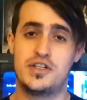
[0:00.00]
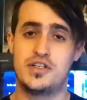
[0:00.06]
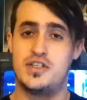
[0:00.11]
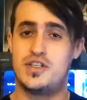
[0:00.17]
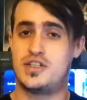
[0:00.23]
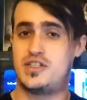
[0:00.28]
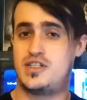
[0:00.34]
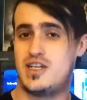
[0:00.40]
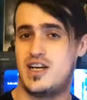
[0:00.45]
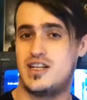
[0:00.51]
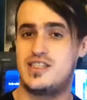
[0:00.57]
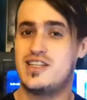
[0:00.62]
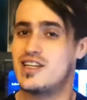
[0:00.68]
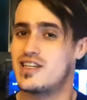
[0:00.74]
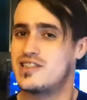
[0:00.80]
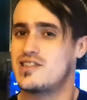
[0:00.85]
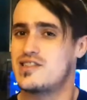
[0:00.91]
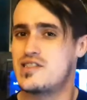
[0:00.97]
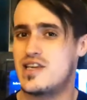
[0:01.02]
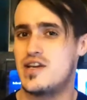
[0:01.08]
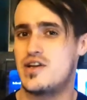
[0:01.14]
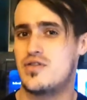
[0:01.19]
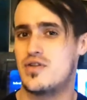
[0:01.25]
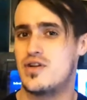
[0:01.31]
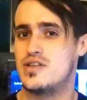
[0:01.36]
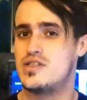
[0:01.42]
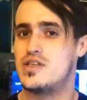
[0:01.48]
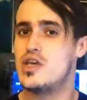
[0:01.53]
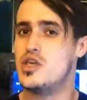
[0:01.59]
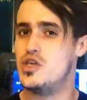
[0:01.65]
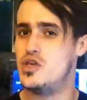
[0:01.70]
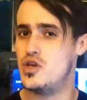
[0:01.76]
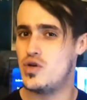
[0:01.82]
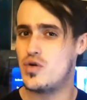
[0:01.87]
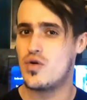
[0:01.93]
The dirty little secrets
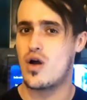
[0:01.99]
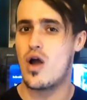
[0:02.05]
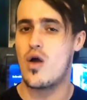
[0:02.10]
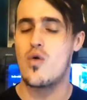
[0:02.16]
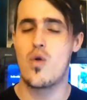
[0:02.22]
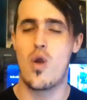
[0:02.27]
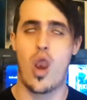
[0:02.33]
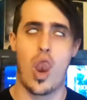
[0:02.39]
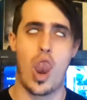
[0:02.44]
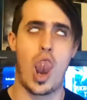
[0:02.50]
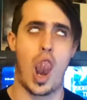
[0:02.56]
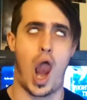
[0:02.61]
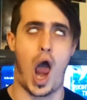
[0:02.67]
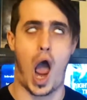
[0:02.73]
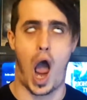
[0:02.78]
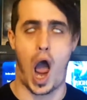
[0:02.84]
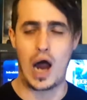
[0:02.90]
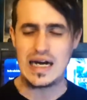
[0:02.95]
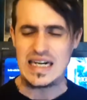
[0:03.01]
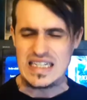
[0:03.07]
you own that.